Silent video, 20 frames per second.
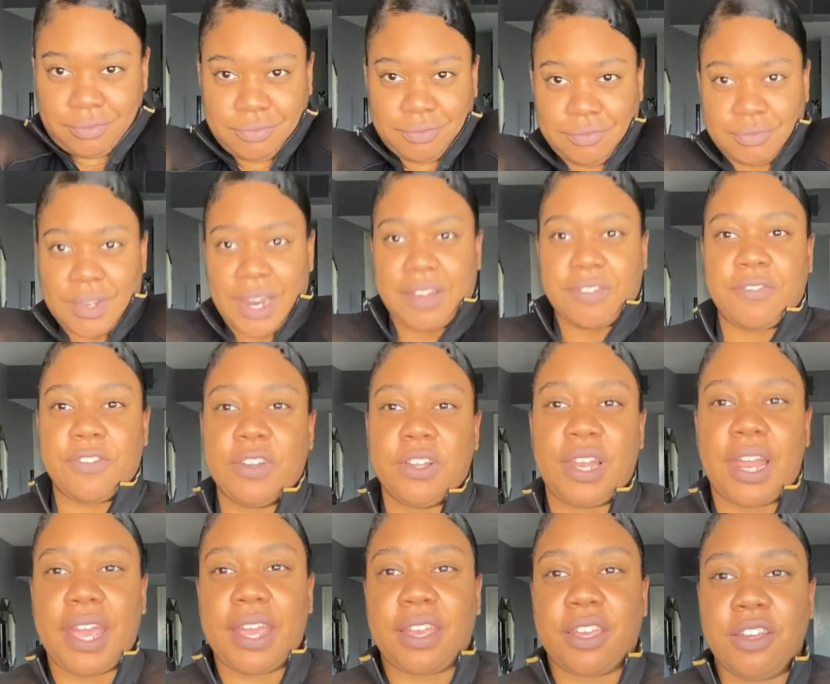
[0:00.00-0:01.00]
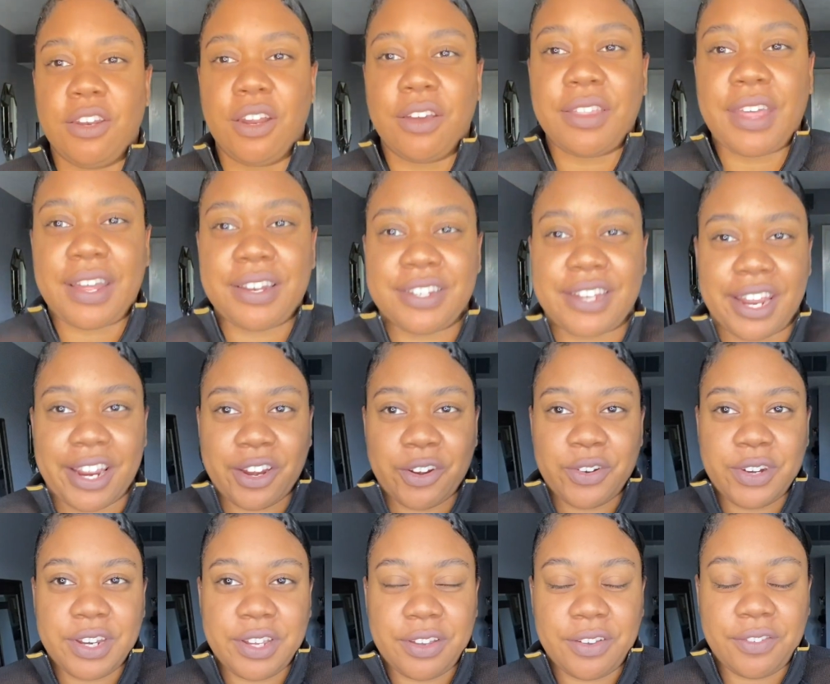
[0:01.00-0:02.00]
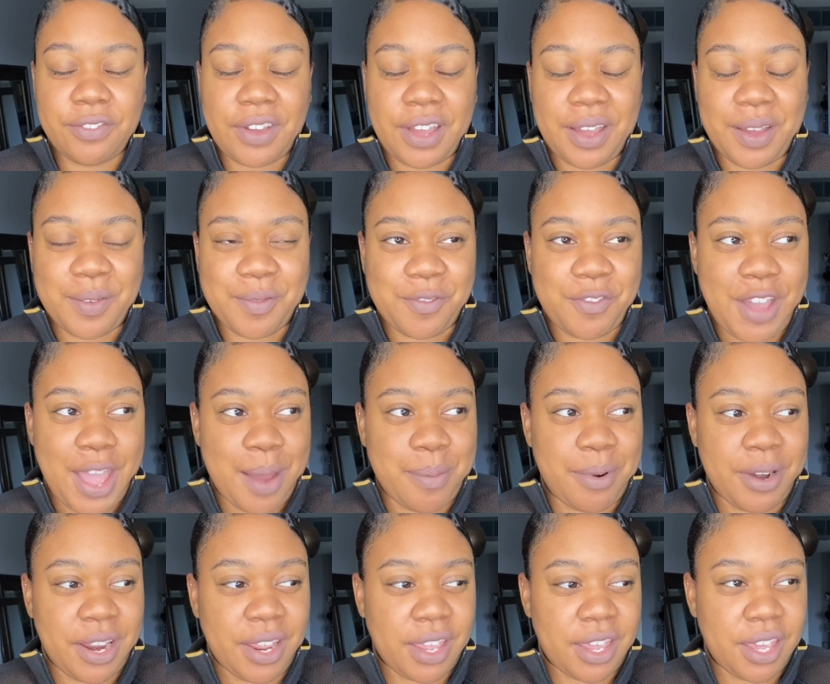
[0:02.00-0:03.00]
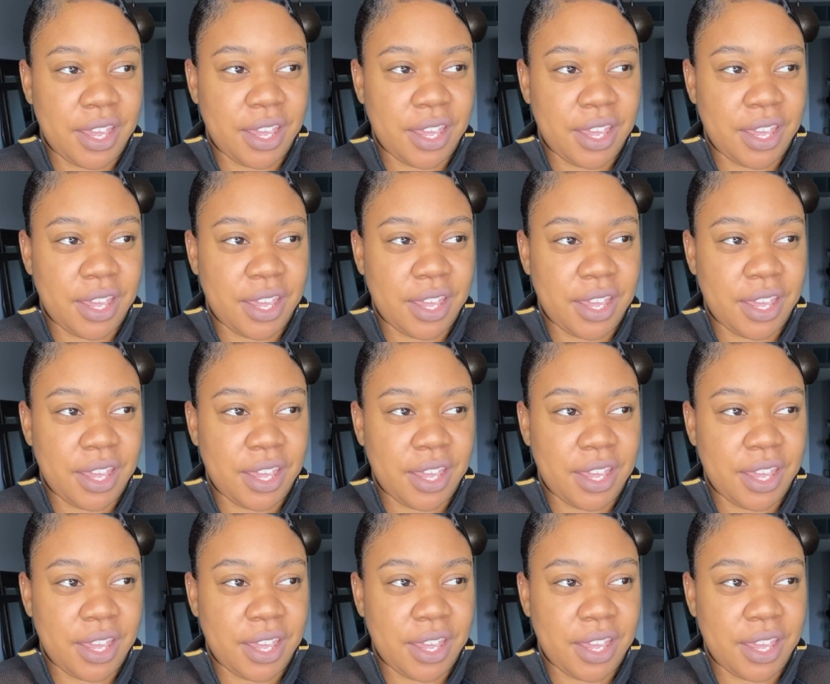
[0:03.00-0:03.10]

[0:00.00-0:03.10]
I feel like, you know that decorative fabric?